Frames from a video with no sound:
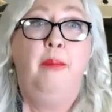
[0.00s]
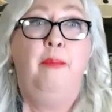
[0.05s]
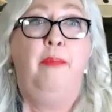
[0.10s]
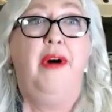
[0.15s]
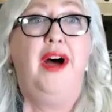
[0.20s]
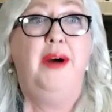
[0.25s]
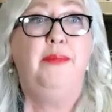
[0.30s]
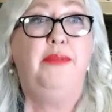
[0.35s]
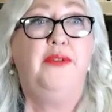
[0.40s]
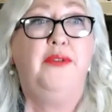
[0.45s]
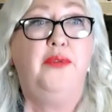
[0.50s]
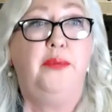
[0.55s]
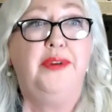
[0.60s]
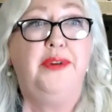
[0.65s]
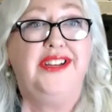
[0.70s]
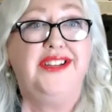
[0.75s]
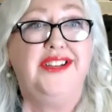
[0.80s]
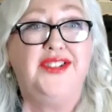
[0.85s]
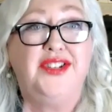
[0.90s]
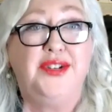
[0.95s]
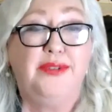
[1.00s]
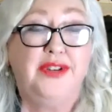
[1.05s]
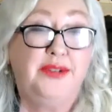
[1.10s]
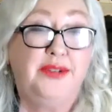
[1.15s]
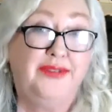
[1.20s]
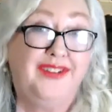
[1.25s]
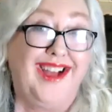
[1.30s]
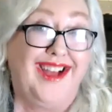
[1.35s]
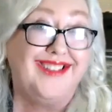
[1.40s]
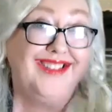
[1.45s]
But before we get to it,
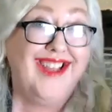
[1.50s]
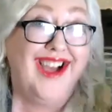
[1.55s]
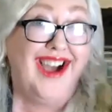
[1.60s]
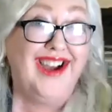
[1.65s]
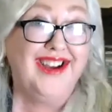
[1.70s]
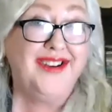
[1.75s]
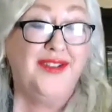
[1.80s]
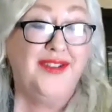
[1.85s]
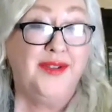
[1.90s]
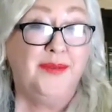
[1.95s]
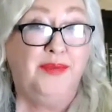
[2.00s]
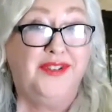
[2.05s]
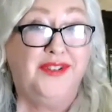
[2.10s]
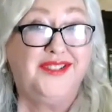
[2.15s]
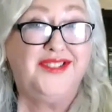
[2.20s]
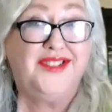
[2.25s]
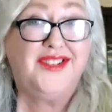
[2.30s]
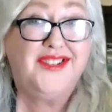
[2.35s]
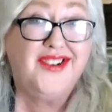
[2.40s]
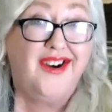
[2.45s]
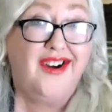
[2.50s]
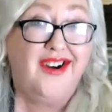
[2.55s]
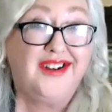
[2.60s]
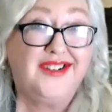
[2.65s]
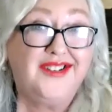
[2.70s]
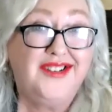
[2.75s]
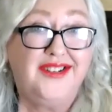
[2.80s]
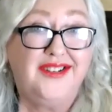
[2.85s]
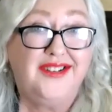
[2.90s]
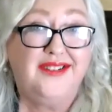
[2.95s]
we've got 9 other books to
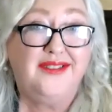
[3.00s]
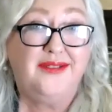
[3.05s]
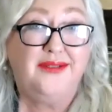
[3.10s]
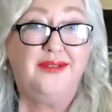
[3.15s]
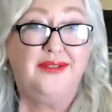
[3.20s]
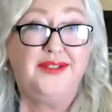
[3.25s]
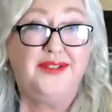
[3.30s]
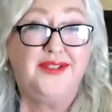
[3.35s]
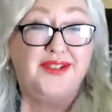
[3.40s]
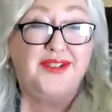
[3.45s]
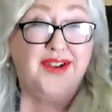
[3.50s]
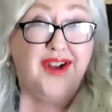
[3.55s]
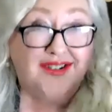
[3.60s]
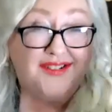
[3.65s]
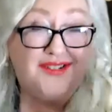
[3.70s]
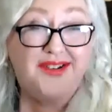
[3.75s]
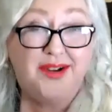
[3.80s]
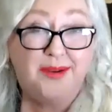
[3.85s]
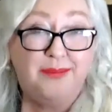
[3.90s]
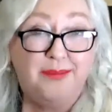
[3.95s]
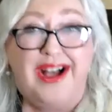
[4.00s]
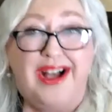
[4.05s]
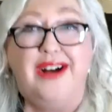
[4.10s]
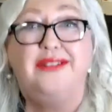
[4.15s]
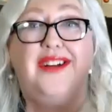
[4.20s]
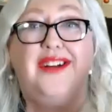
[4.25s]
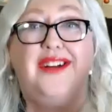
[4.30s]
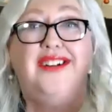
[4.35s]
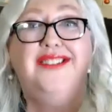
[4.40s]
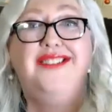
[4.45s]
talk to. To talk to you
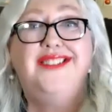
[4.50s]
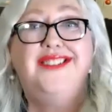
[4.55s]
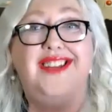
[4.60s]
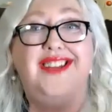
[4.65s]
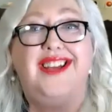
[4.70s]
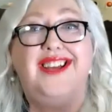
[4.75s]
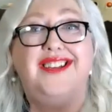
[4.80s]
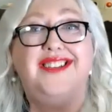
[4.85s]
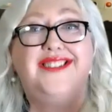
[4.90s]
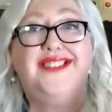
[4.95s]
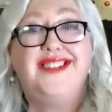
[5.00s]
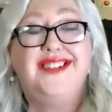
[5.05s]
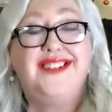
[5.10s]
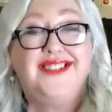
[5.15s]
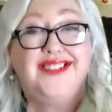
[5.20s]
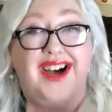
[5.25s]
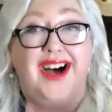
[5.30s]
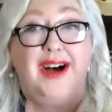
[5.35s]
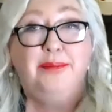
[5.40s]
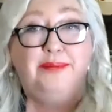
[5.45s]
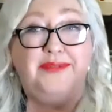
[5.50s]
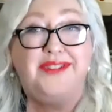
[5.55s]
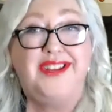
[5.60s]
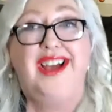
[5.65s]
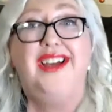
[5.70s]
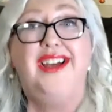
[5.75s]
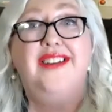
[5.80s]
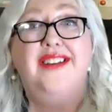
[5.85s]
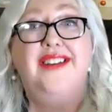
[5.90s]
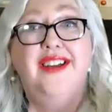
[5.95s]
about on today's top
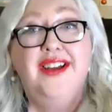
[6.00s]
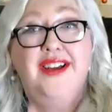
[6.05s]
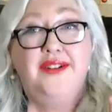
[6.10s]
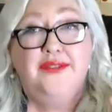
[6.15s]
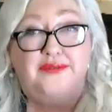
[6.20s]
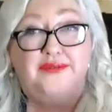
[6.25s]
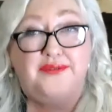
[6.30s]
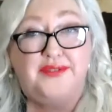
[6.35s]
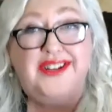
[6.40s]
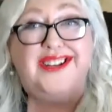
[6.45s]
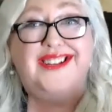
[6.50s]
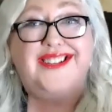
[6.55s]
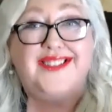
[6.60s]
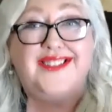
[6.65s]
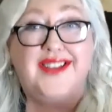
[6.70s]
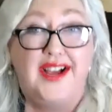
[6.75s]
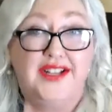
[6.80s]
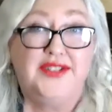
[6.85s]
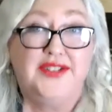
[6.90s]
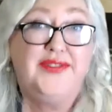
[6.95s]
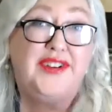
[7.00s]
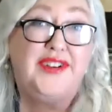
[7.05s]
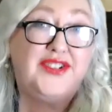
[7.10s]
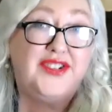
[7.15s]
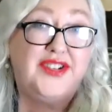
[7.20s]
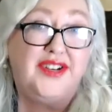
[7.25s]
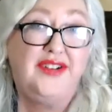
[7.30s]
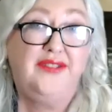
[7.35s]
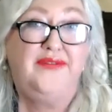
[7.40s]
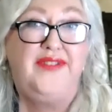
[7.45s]
10 free science
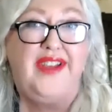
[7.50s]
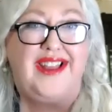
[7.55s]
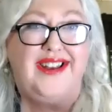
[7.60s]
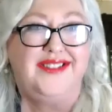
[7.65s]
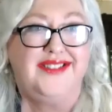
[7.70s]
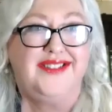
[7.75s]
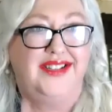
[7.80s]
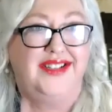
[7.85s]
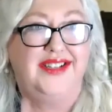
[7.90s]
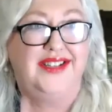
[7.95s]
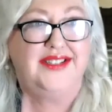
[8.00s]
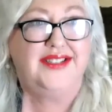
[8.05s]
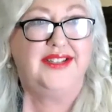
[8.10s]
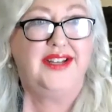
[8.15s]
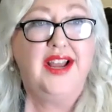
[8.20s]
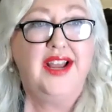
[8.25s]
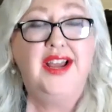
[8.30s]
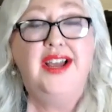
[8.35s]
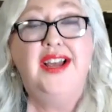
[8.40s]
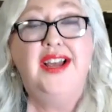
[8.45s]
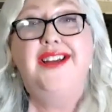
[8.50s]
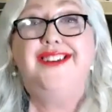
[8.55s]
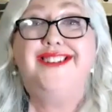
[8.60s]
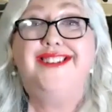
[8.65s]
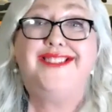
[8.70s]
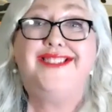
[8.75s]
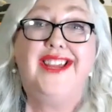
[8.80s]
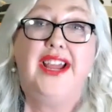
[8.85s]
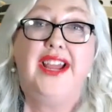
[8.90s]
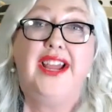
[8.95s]
fiction and fantasy list.
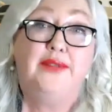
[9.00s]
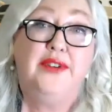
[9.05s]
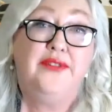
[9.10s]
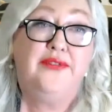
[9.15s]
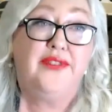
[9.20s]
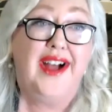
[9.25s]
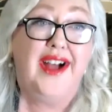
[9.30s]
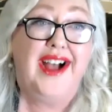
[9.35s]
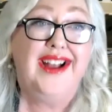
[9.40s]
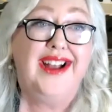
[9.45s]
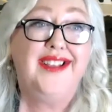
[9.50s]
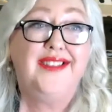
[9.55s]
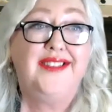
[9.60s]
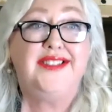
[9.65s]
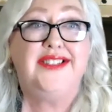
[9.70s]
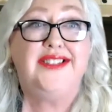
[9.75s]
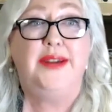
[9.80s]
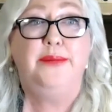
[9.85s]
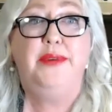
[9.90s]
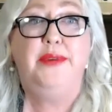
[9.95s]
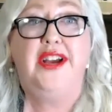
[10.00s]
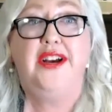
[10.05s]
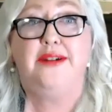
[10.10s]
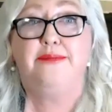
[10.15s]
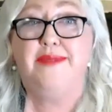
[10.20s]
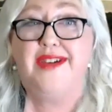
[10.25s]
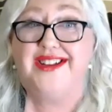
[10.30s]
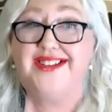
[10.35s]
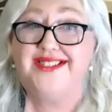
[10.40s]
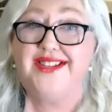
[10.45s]
You see, every Friday, the team here
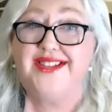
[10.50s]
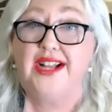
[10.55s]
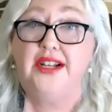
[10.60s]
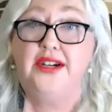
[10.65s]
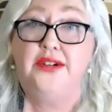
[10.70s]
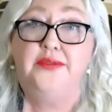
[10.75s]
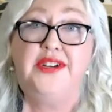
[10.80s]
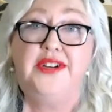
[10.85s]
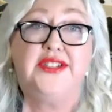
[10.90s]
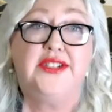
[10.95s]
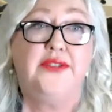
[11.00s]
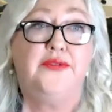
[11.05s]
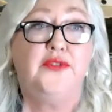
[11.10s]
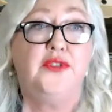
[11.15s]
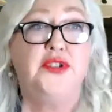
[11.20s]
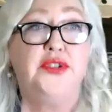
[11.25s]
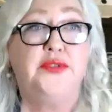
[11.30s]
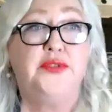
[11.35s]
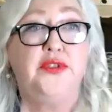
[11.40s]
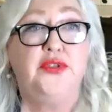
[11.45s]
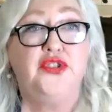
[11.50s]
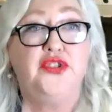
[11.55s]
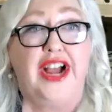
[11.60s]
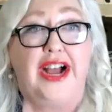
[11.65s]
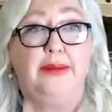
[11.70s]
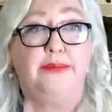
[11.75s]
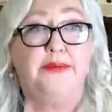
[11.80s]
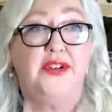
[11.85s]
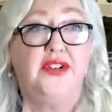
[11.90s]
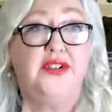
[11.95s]
at MetaStellar reads the first few
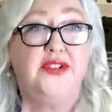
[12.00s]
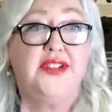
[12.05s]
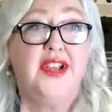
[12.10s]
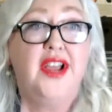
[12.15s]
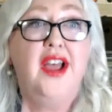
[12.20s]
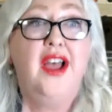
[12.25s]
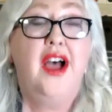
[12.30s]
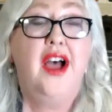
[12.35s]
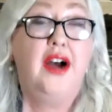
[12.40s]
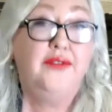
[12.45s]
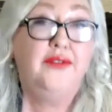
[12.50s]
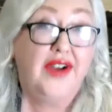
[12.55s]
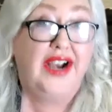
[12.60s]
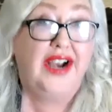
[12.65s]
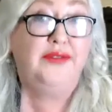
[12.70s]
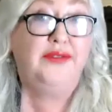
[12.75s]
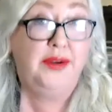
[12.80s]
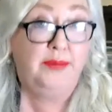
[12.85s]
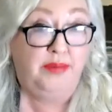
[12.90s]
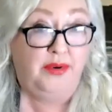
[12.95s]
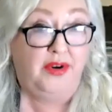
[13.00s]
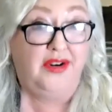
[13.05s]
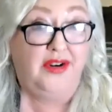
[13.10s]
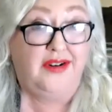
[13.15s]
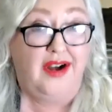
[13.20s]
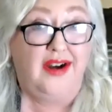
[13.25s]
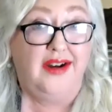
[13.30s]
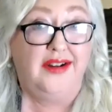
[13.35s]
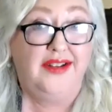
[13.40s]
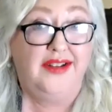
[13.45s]
chapters of every
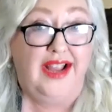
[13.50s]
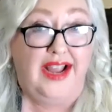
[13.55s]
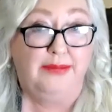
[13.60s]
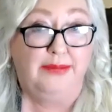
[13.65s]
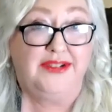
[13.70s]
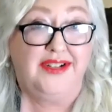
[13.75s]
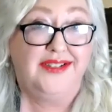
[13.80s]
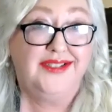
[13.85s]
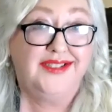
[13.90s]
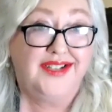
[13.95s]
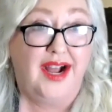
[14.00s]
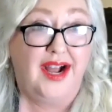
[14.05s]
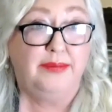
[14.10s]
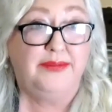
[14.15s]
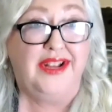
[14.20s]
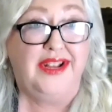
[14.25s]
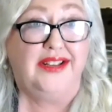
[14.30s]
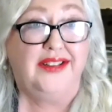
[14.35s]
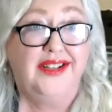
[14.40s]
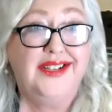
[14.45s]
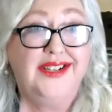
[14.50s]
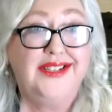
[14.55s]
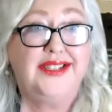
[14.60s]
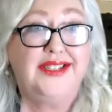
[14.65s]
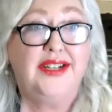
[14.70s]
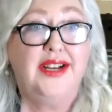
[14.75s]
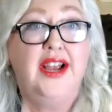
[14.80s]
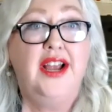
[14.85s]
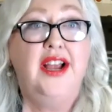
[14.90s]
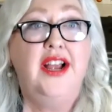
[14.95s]
book on Amazon's top 10
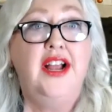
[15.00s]
list.